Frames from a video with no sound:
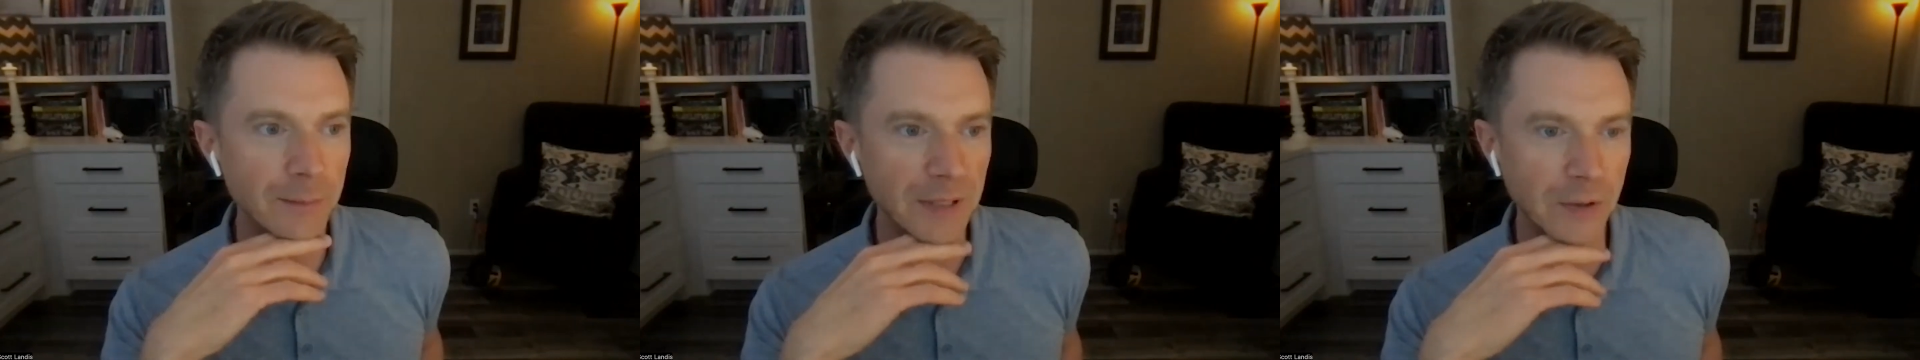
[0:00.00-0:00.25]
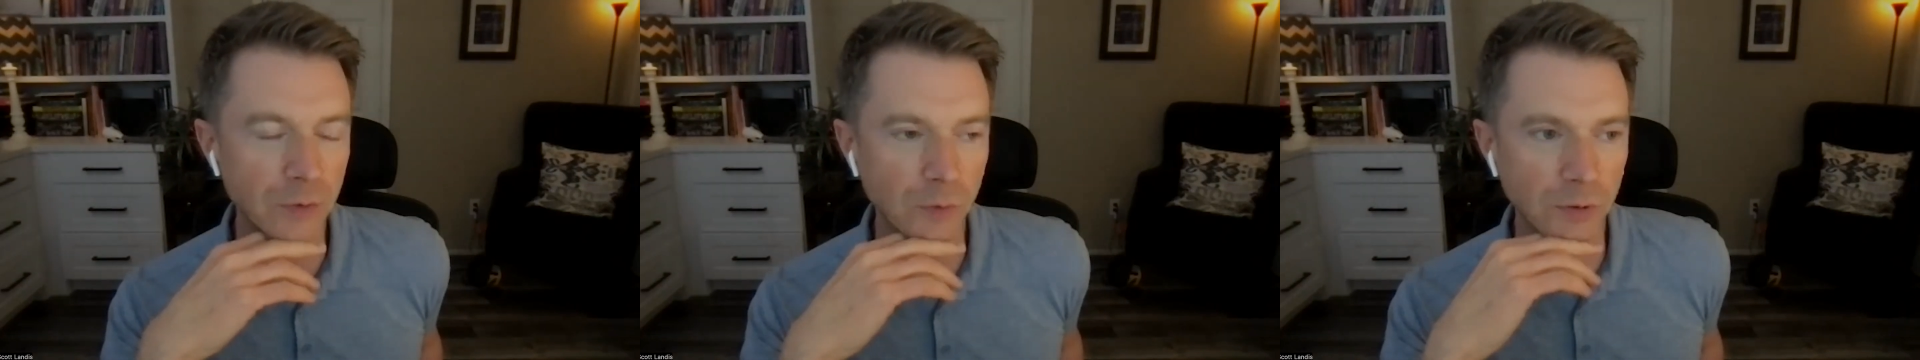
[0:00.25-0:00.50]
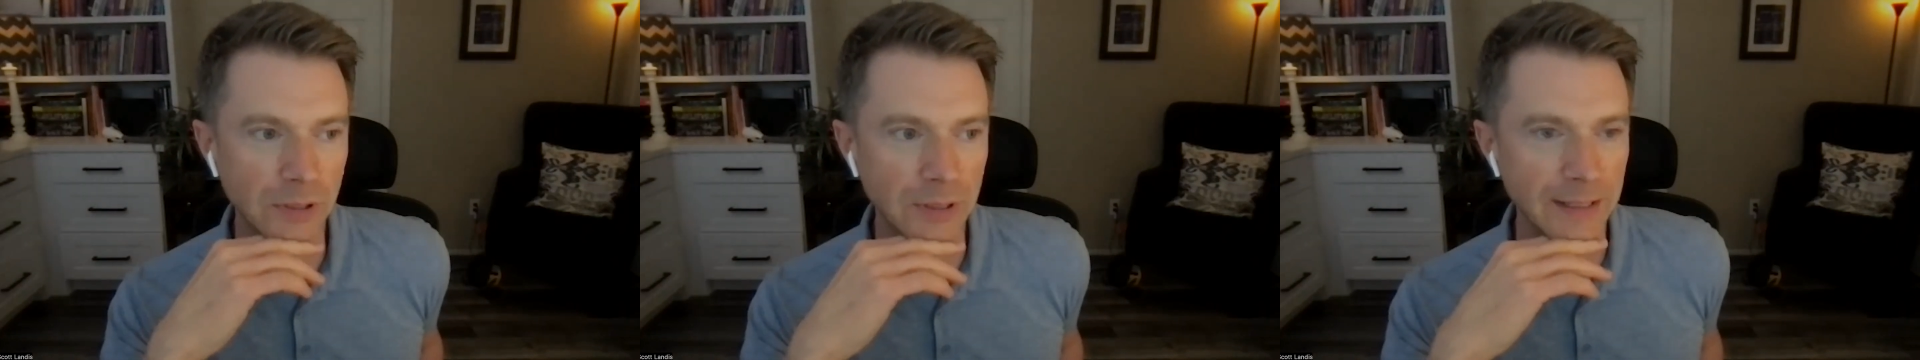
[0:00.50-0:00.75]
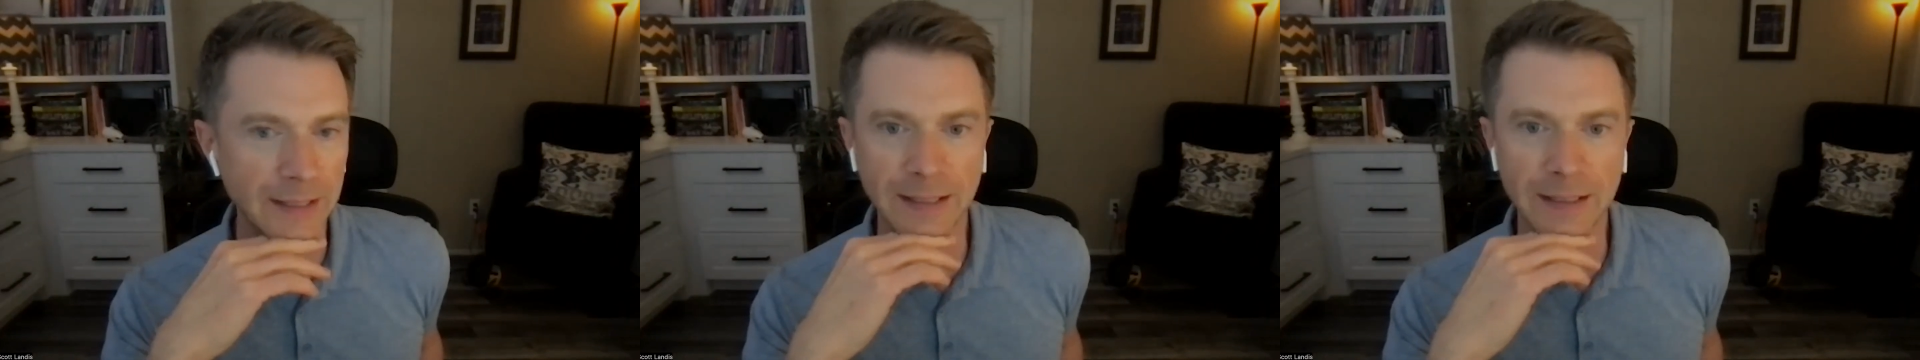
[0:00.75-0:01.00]
it'd be cool
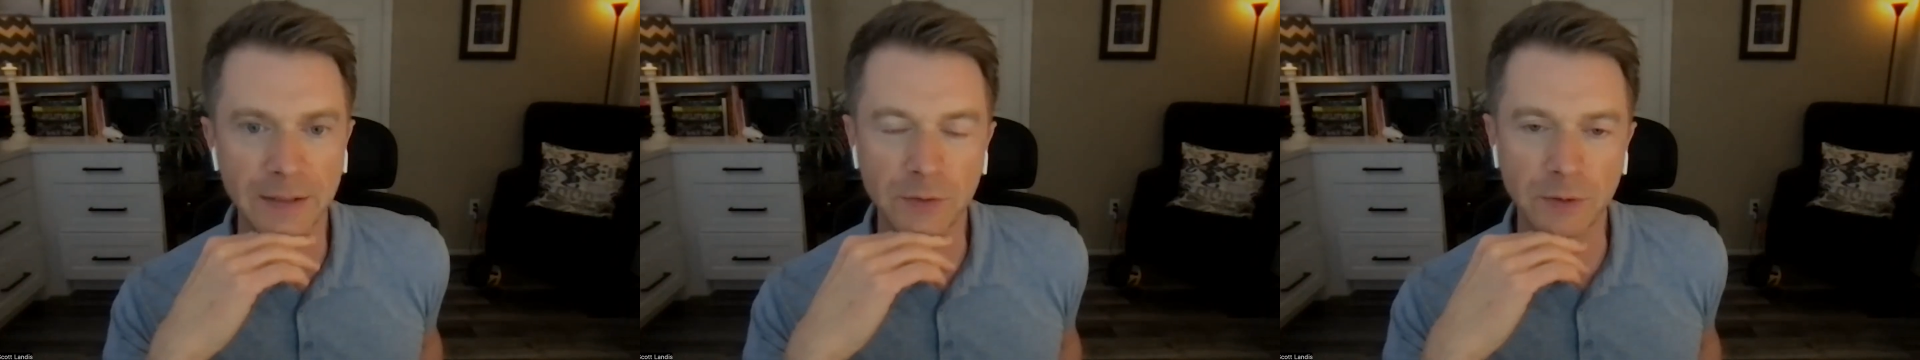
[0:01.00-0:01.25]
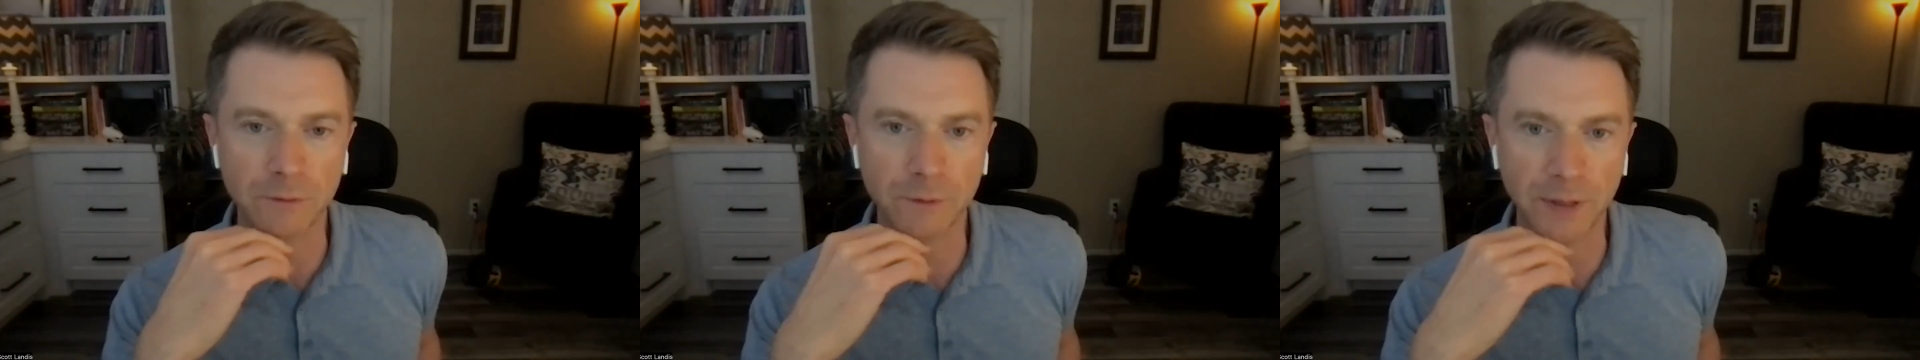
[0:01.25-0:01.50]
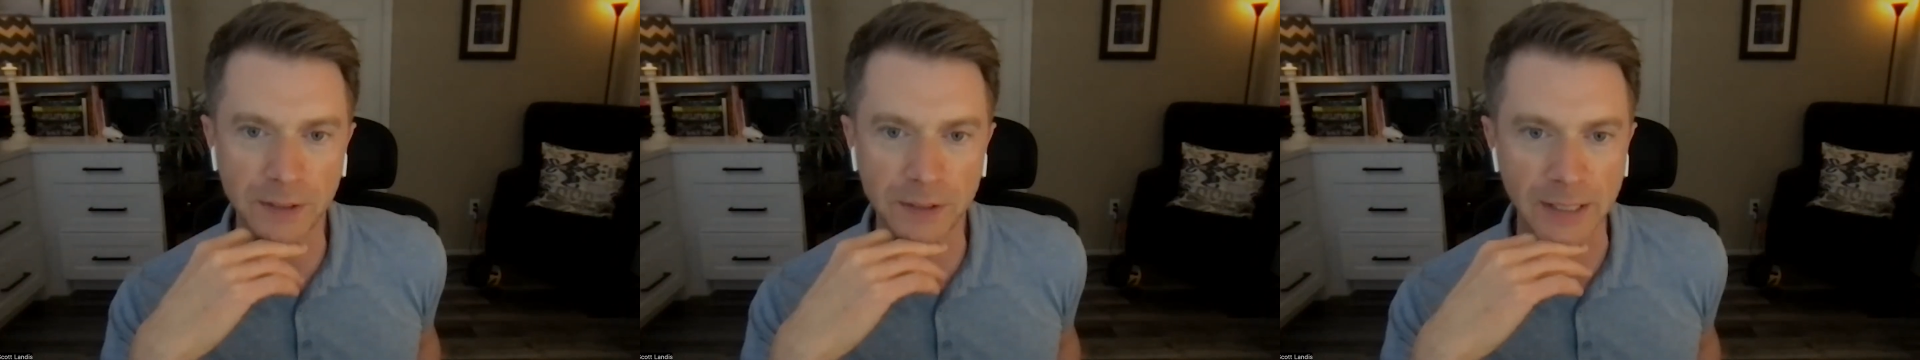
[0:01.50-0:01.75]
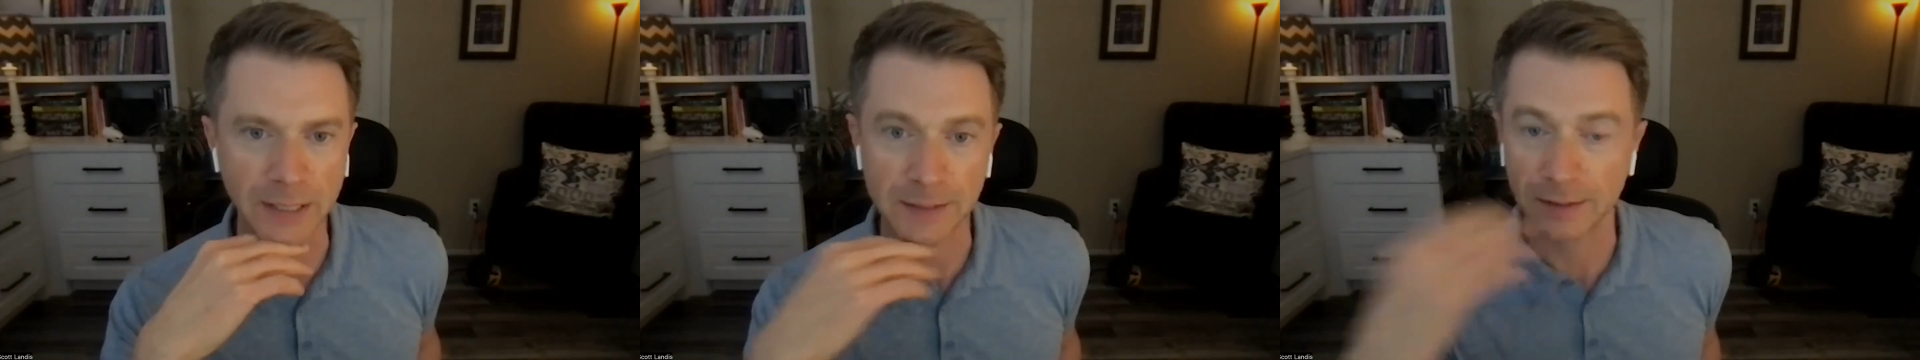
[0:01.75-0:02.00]
to get into a
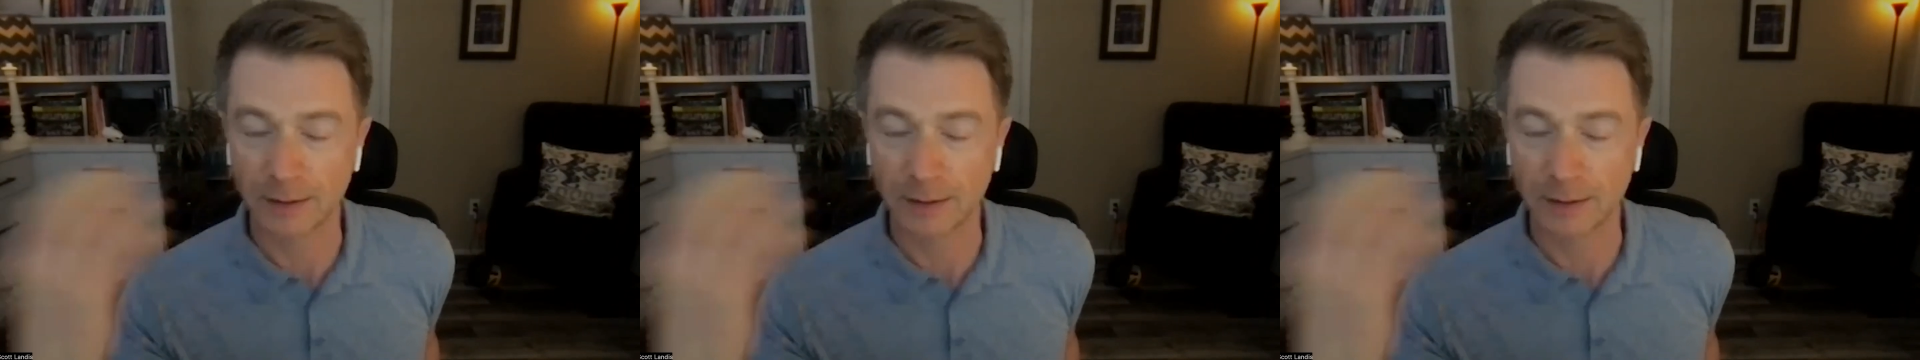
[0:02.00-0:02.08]
franchise.